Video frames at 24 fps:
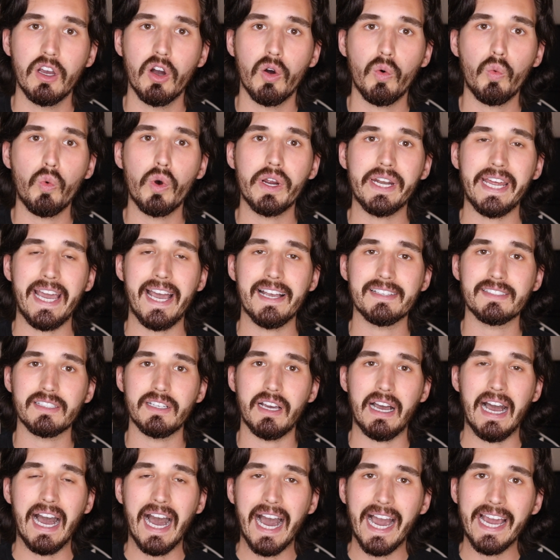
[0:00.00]
where it has a
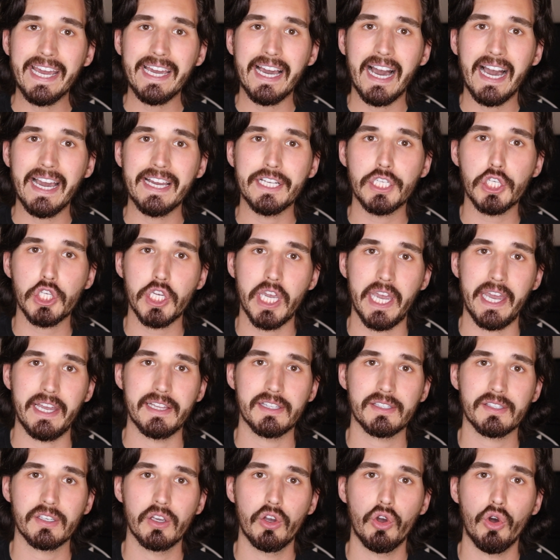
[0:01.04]
high
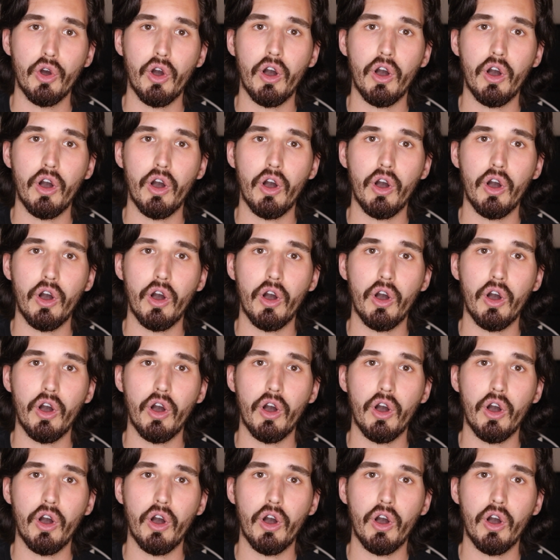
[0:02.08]
chance